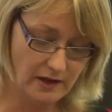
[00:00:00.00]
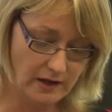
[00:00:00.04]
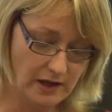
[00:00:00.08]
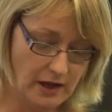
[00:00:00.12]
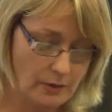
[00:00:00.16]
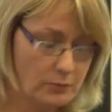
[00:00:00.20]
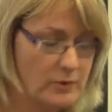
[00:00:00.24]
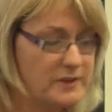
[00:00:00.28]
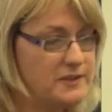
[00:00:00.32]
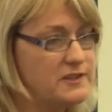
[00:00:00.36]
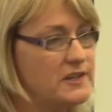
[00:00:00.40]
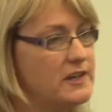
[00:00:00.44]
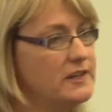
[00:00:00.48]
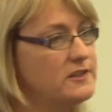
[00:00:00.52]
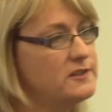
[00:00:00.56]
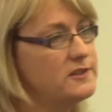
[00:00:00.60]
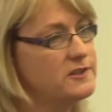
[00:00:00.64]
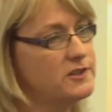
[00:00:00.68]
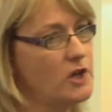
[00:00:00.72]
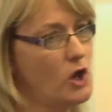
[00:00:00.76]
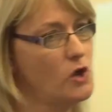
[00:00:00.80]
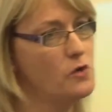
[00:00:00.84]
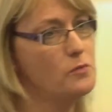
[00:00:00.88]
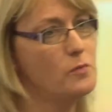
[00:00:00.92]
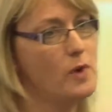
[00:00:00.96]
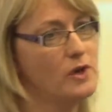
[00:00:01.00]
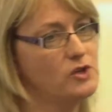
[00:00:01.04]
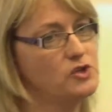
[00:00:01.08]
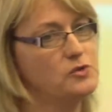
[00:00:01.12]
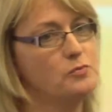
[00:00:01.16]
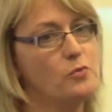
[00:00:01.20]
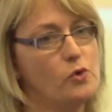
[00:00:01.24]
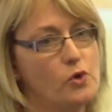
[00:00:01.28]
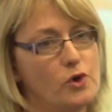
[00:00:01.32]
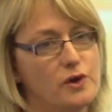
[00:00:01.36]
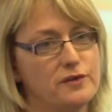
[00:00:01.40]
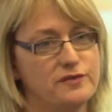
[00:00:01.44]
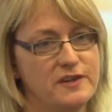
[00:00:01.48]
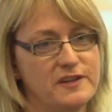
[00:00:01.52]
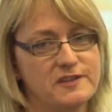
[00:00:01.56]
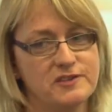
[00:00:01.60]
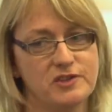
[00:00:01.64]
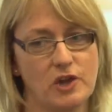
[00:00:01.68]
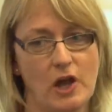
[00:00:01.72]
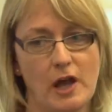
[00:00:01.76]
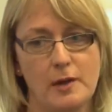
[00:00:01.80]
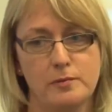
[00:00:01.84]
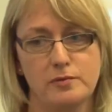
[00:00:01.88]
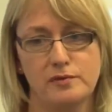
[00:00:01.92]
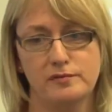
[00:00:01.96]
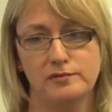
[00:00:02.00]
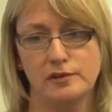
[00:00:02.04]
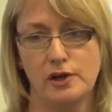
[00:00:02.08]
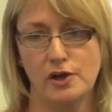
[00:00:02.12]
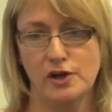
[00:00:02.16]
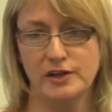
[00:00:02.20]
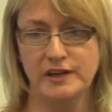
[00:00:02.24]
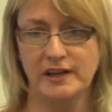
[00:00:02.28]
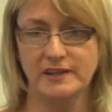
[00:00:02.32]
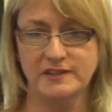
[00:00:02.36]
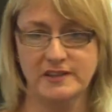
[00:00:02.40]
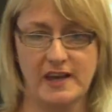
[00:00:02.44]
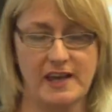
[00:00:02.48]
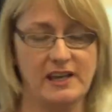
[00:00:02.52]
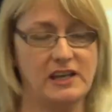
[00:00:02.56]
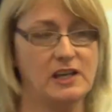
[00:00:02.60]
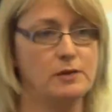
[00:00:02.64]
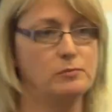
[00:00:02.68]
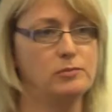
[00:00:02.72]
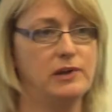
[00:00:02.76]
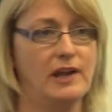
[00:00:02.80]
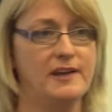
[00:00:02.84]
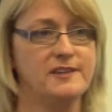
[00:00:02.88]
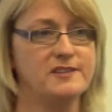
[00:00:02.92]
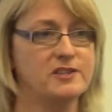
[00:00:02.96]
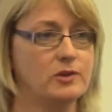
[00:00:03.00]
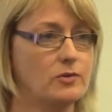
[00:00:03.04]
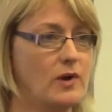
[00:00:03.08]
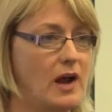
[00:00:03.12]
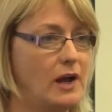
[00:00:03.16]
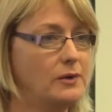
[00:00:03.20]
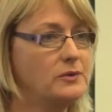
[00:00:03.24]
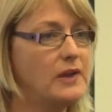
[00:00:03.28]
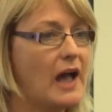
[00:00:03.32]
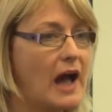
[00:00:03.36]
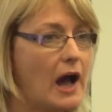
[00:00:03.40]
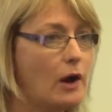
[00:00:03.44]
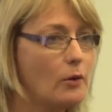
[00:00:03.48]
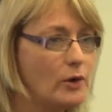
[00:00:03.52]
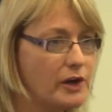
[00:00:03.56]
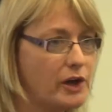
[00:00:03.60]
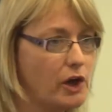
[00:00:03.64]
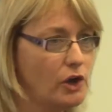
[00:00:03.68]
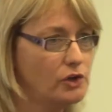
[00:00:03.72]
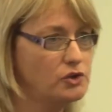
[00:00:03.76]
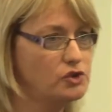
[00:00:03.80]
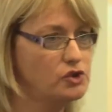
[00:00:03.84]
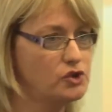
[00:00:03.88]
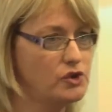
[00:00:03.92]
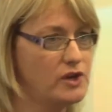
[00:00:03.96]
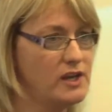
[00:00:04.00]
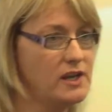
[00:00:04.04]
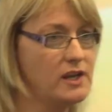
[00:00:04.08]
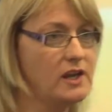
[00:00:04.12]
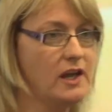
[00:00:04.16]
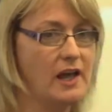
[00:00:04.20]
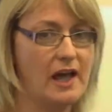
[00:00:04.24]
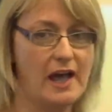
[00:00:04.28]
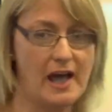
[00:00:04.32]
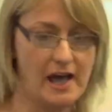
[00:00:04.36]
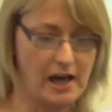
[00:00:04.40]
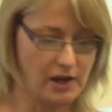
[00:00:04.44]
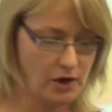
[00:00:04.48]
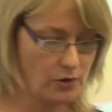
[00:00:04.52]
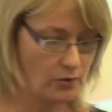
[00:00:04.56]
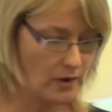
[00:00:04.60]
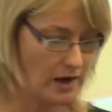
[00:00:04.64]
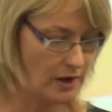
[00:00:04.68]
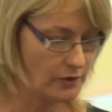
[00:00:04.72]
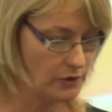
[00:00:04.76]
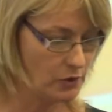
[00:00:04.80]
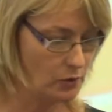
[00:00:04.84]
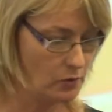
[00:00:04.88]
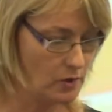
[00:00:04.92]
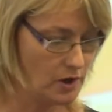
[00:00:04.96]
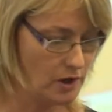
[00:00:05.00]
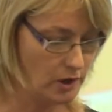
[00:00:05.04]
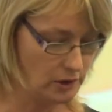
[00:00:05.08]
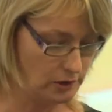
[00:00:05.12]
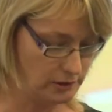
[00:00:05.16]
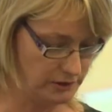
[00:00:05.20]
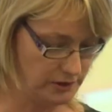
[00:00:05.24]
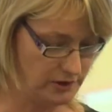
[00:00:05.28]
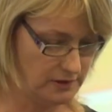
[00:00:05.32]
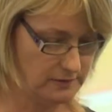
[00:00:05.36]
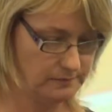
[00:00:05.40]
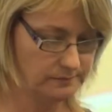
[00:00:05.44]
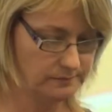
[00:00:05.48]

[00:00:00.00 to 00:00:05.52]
And we're seeing so much more of this type of learning taking place around our country and around the world.